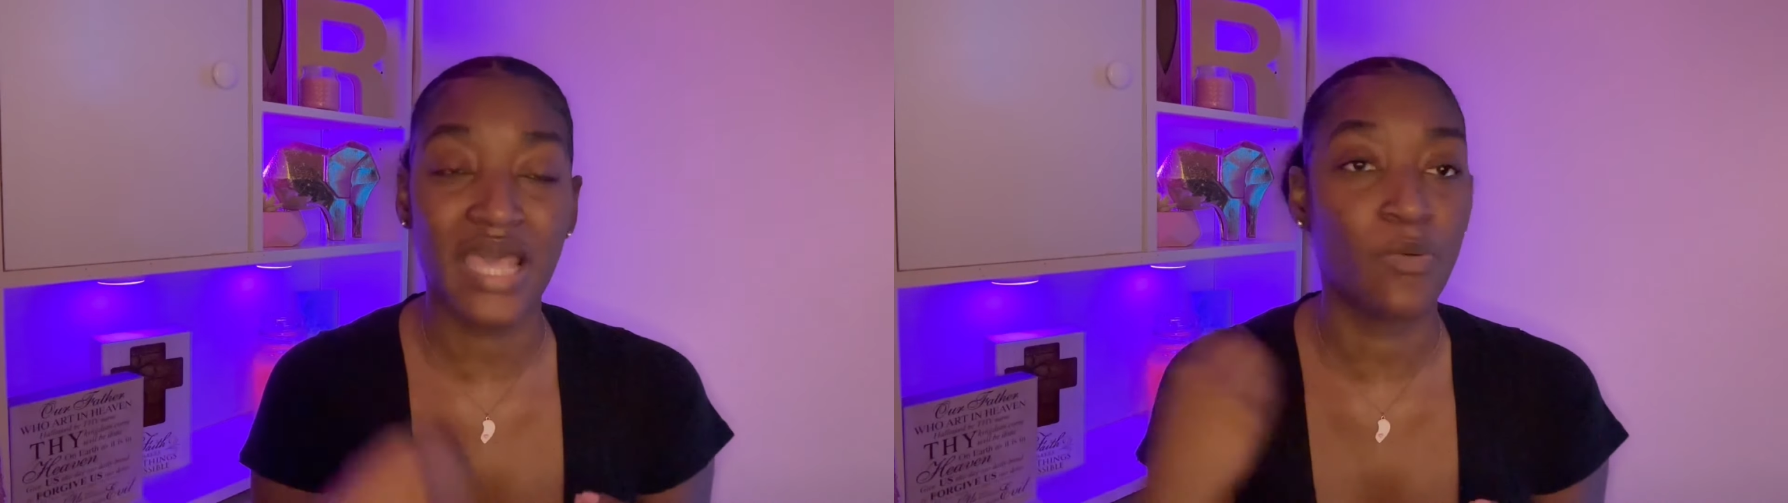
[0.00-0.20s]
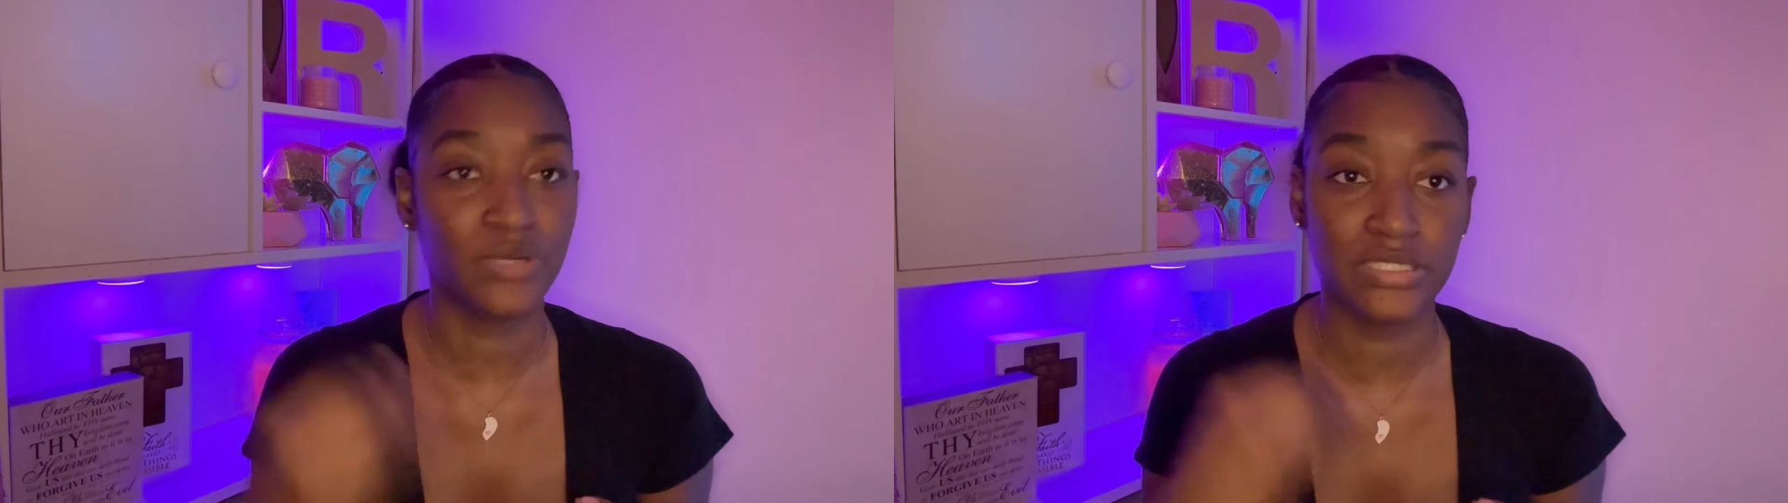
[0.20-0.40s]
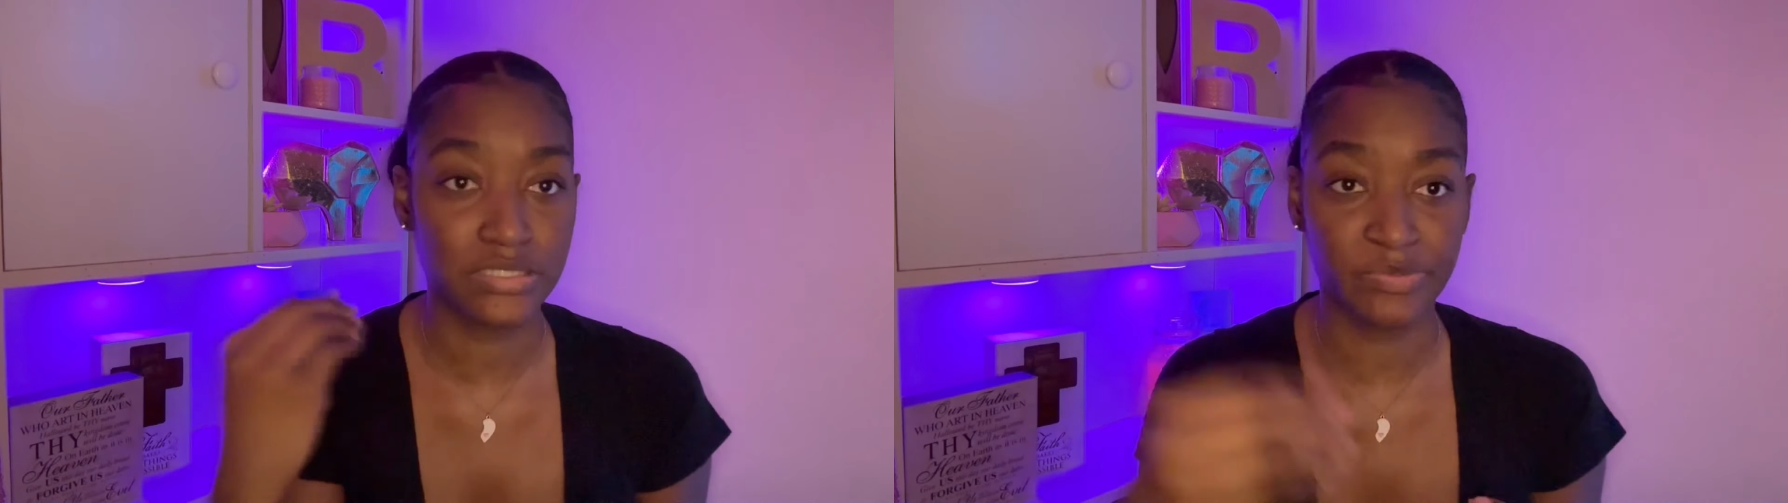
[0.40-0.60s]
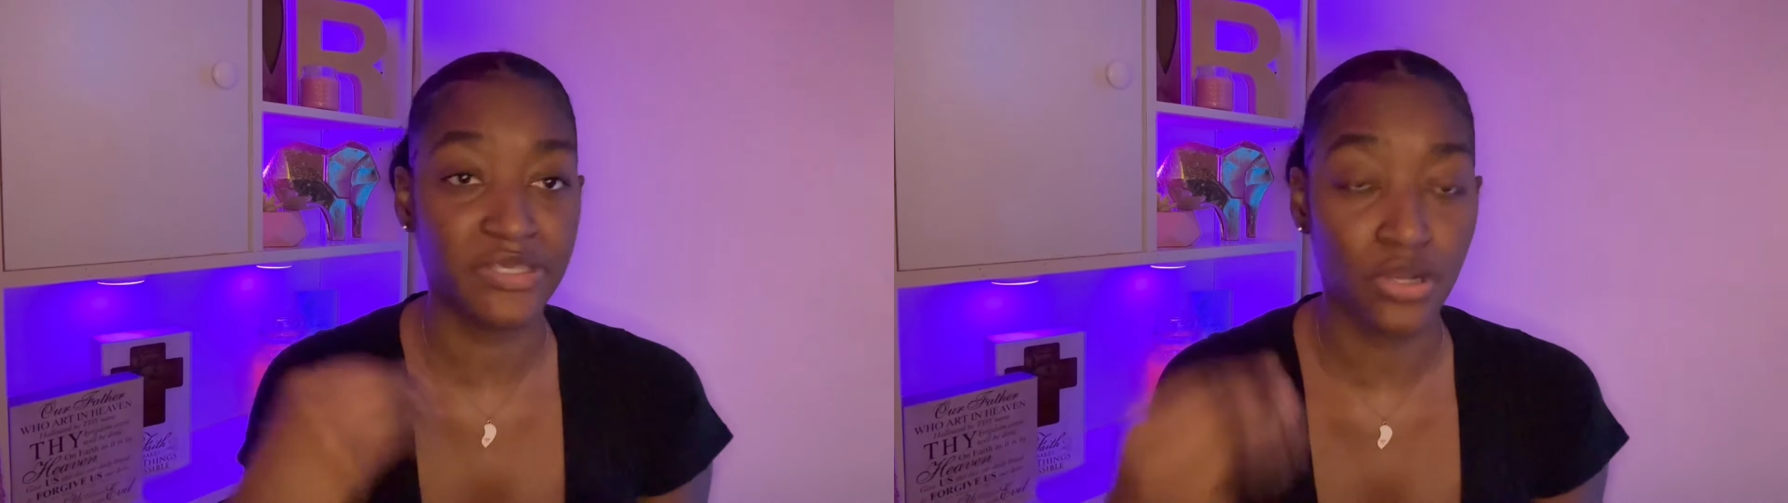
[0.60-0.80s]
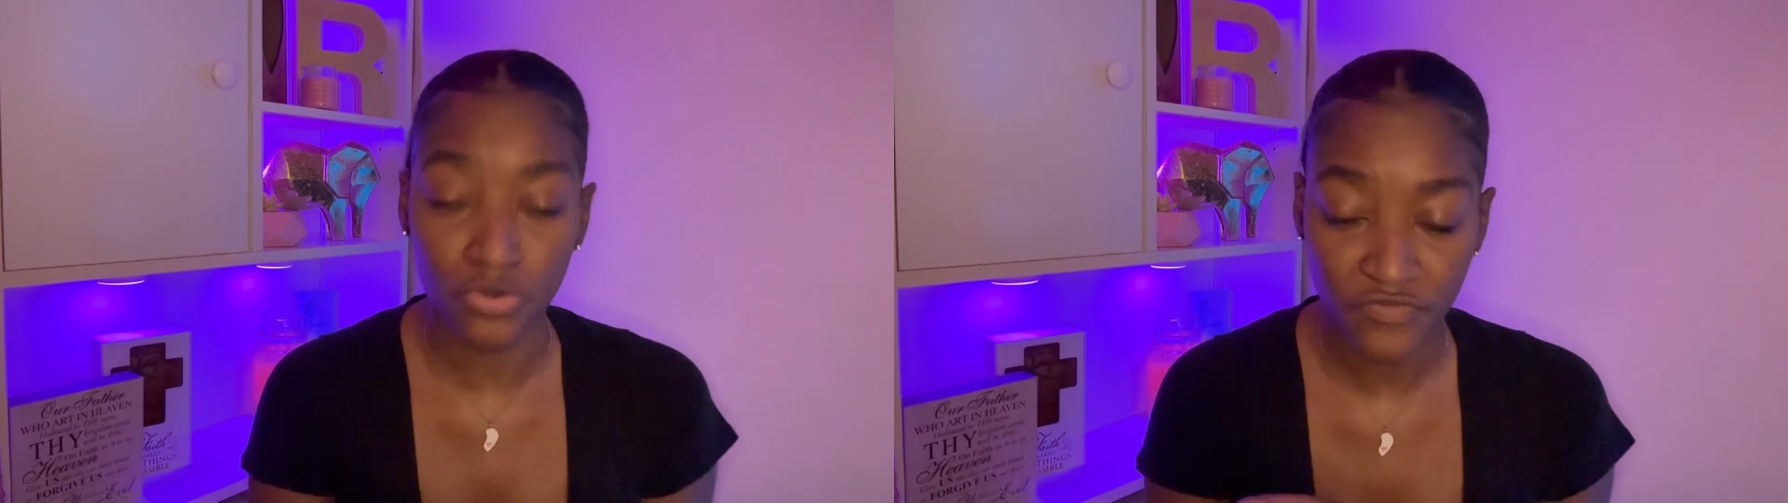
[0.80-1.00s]
I wanted it to be
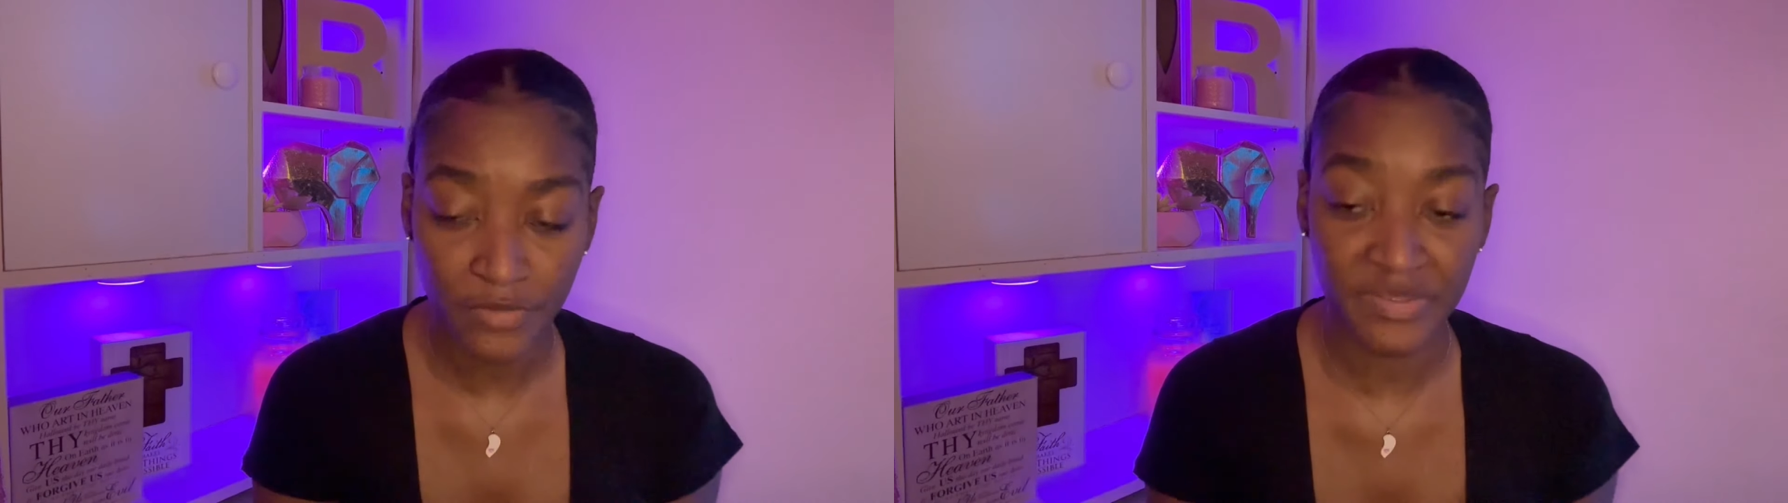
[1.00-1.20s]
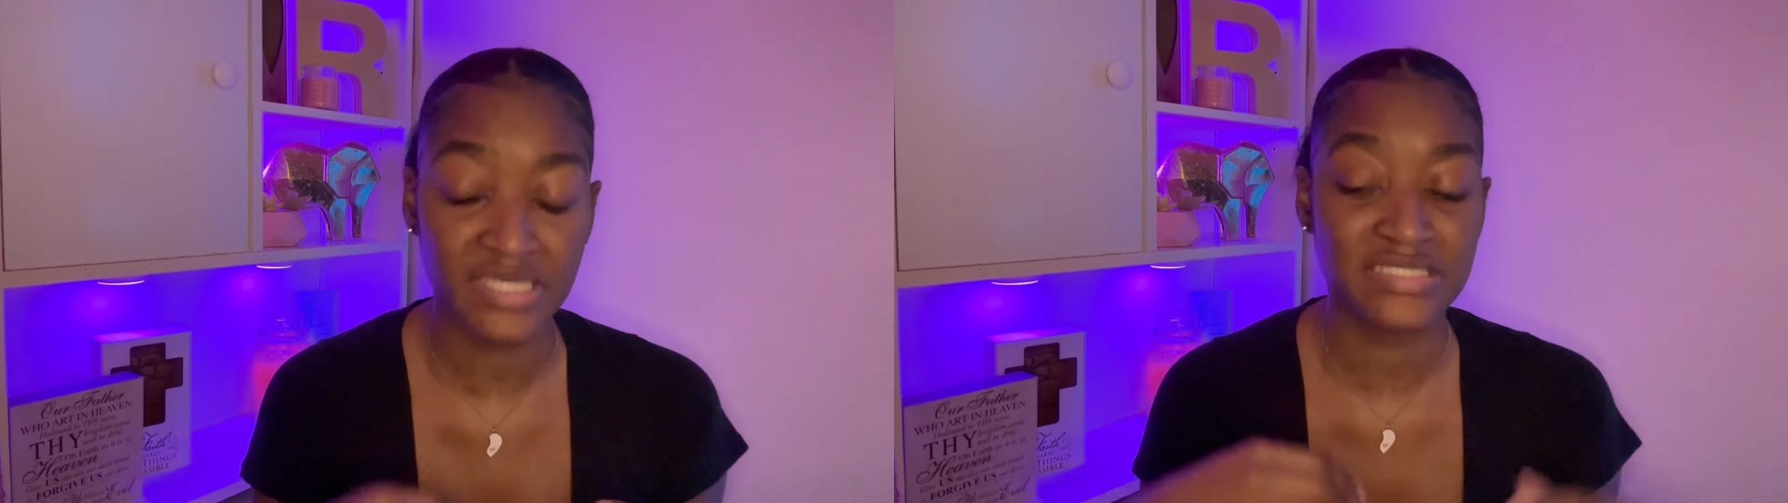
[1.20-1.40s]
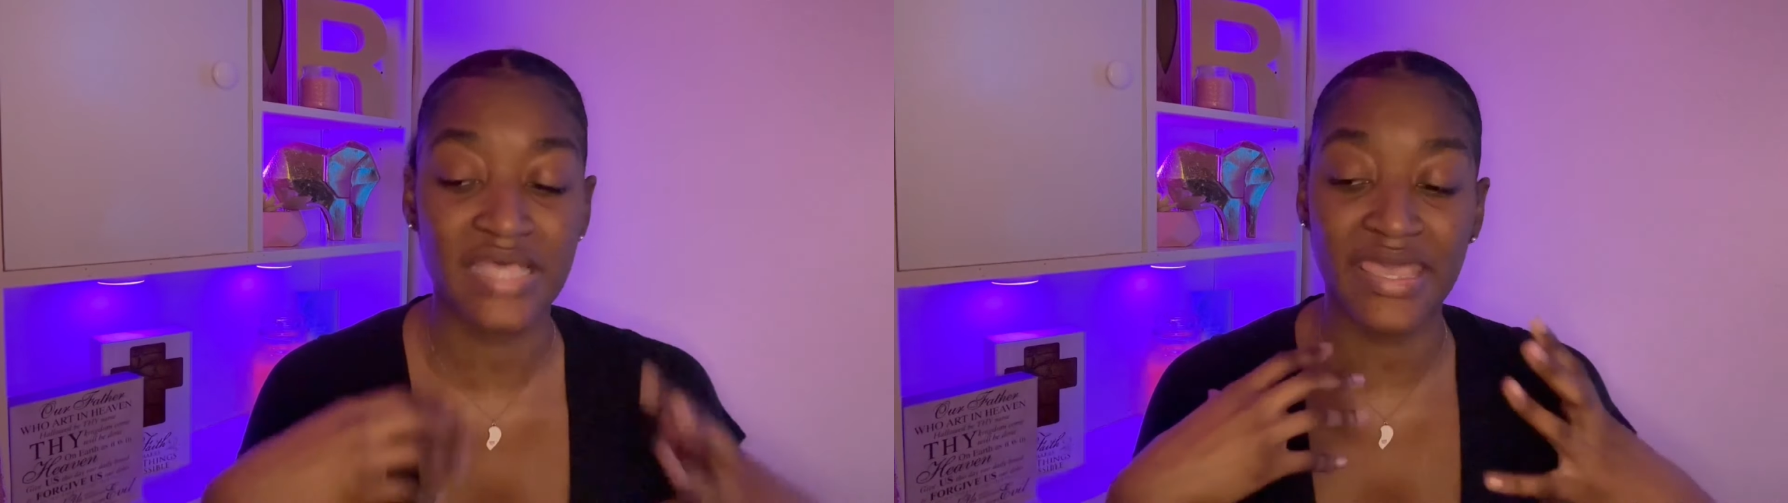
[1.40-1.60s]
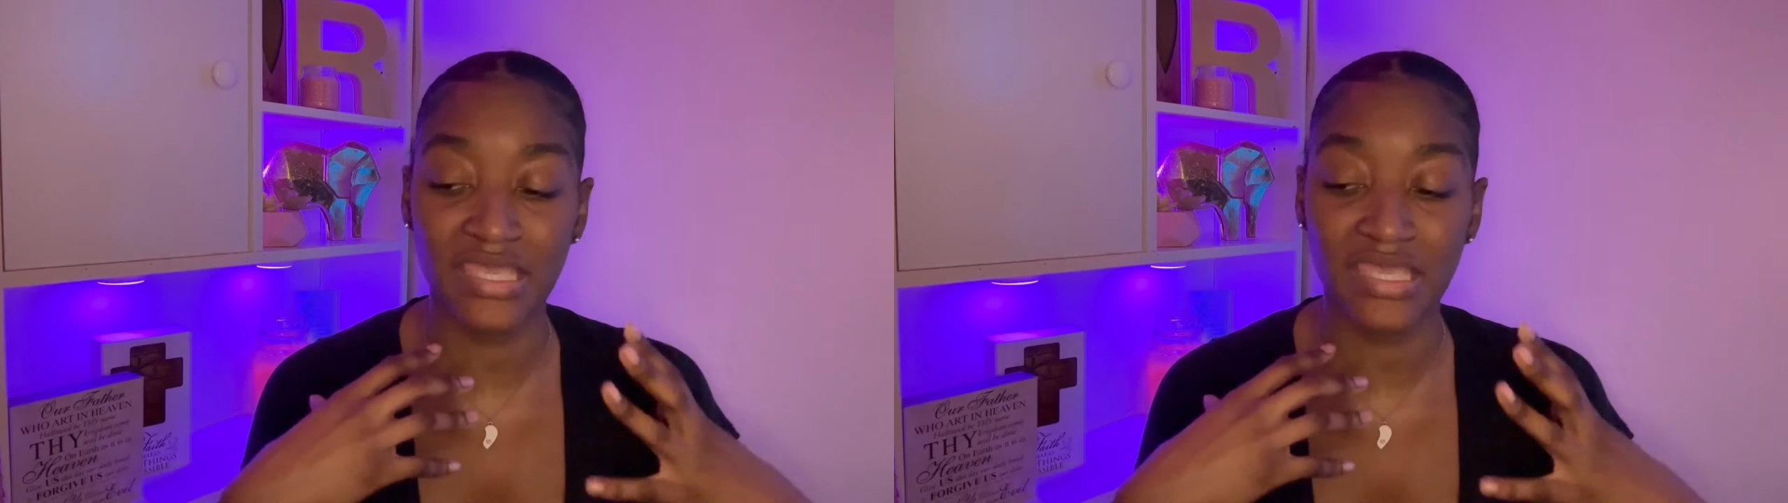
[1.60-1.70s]
over because